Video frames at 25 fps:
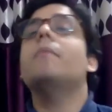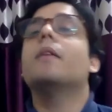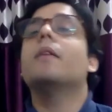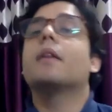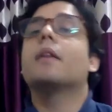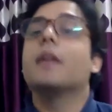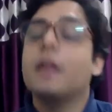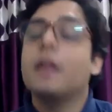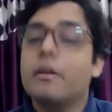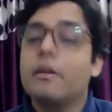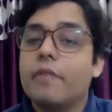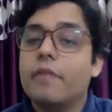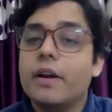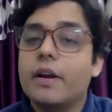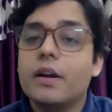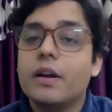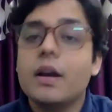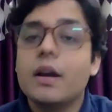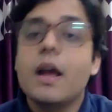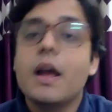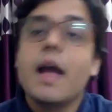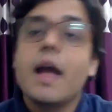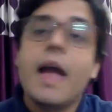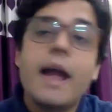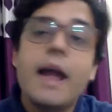relevant.
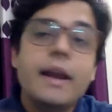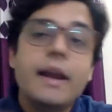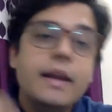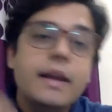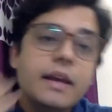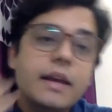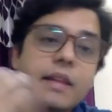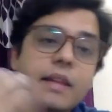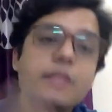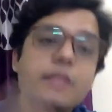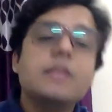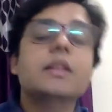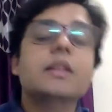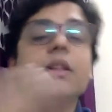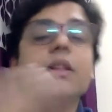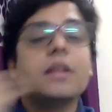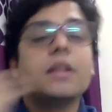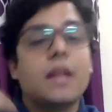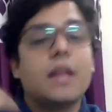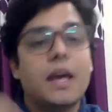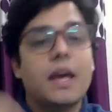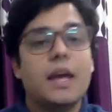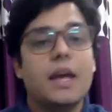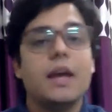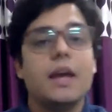And in this
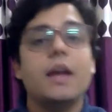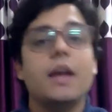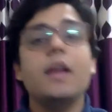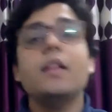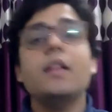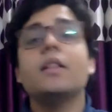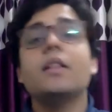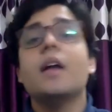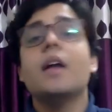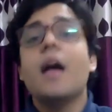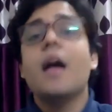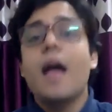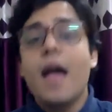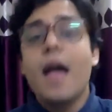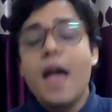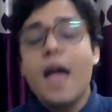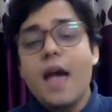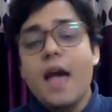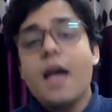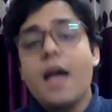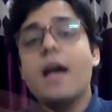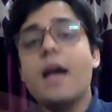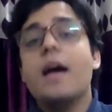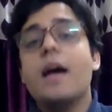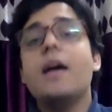case,
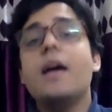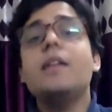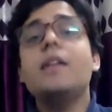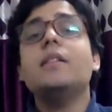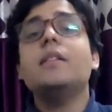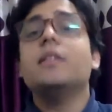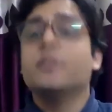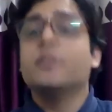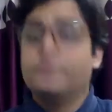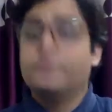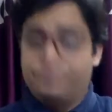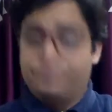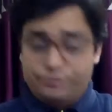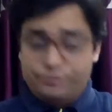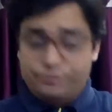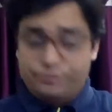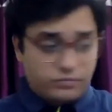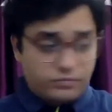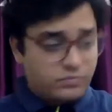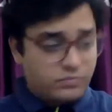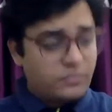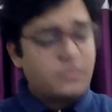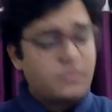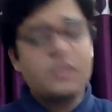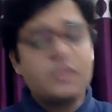as
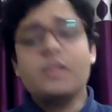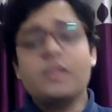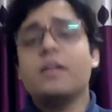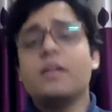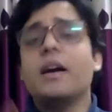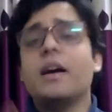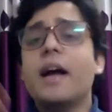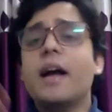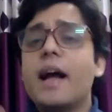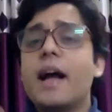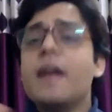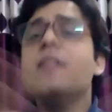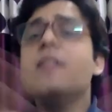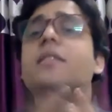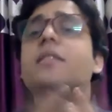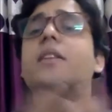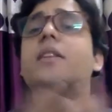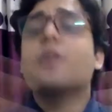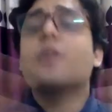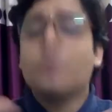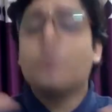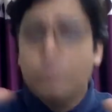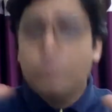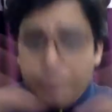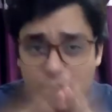the
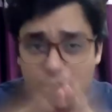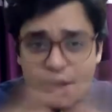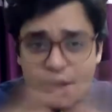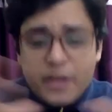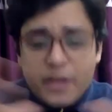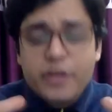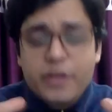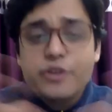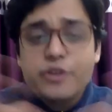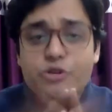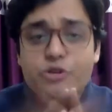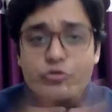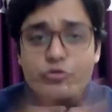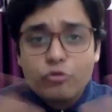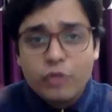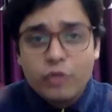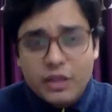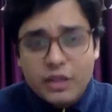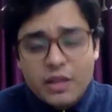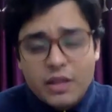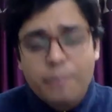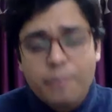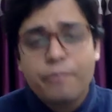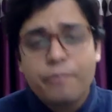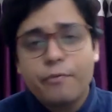main issue in
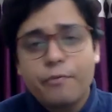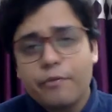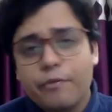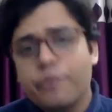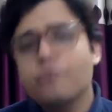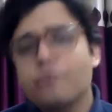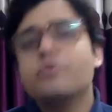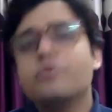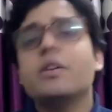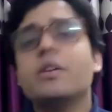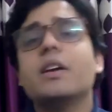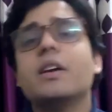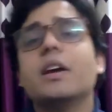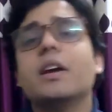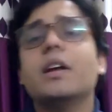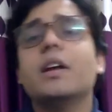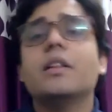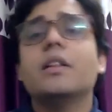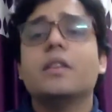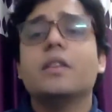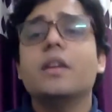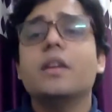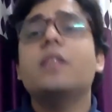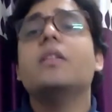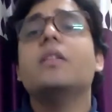the future case
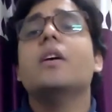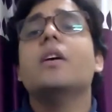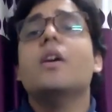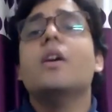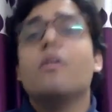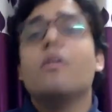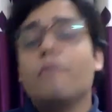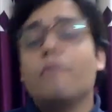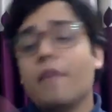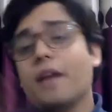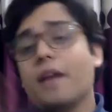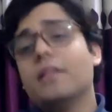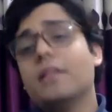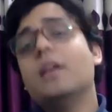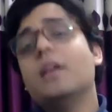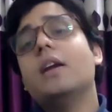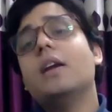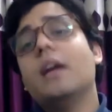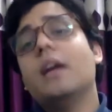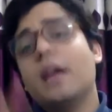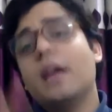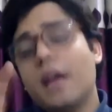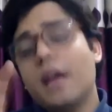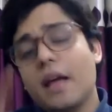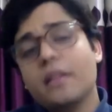is whether
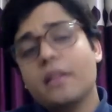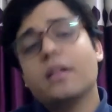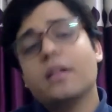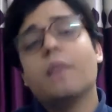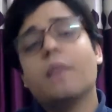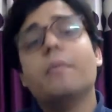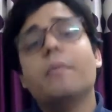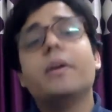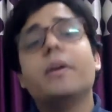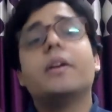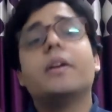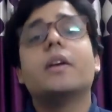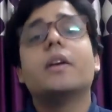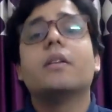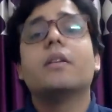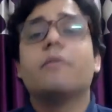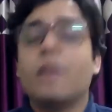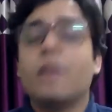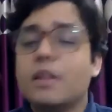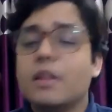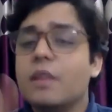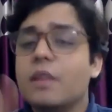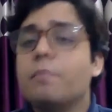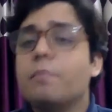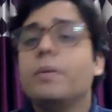
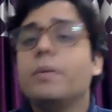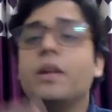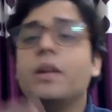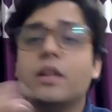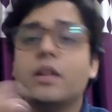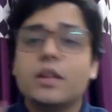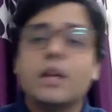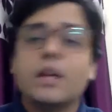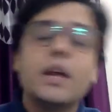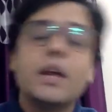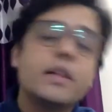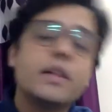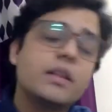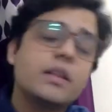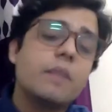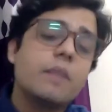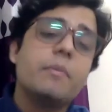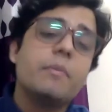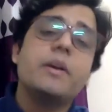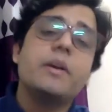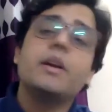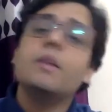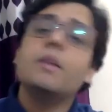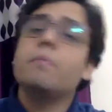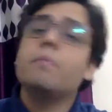B's son has
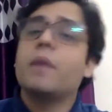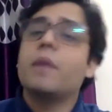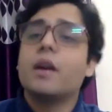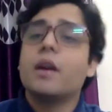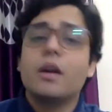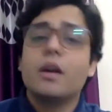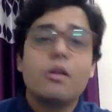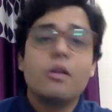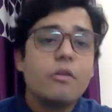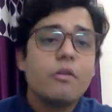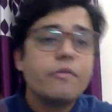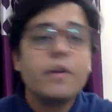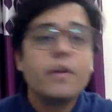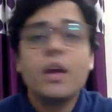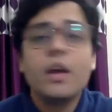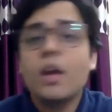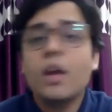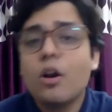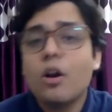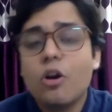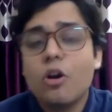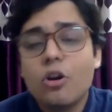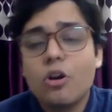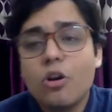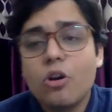committed murder of A
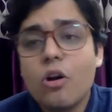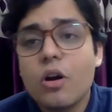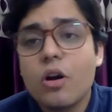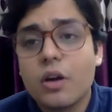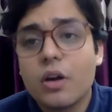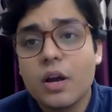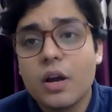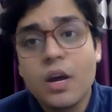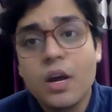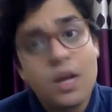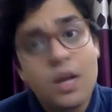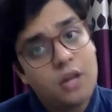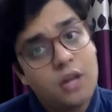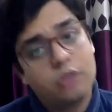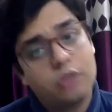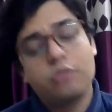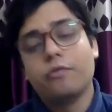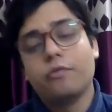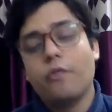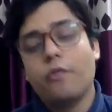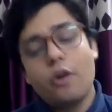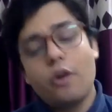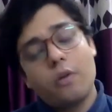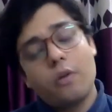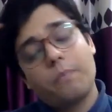or not. So
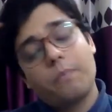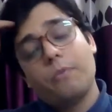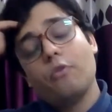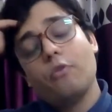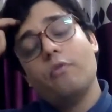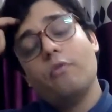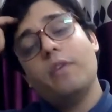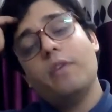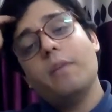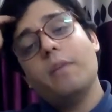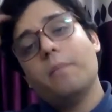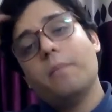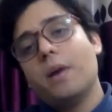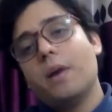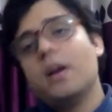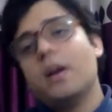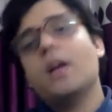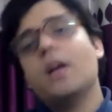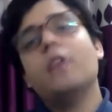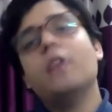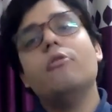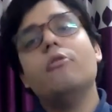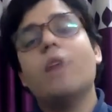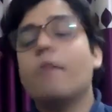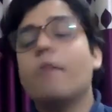for proving murder,
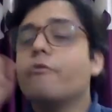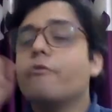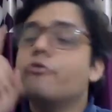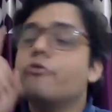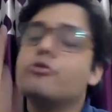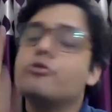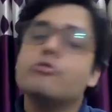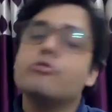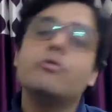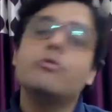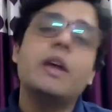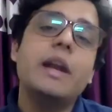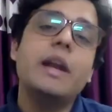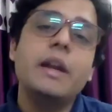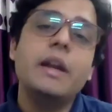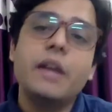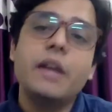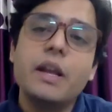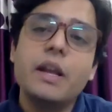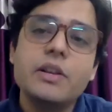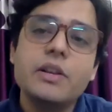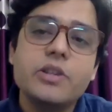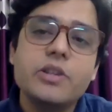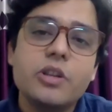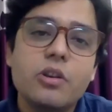you have to show the
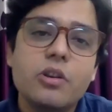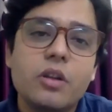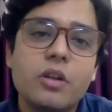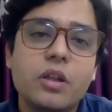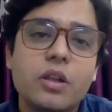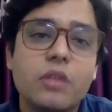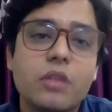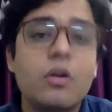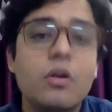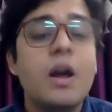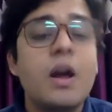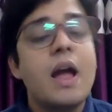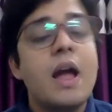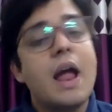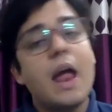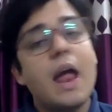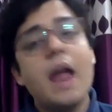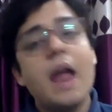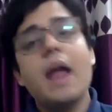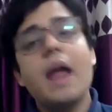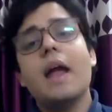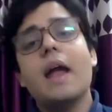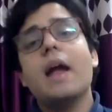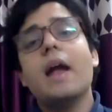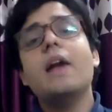intention also.
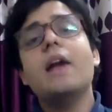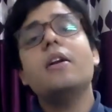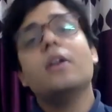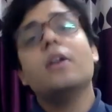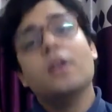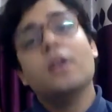And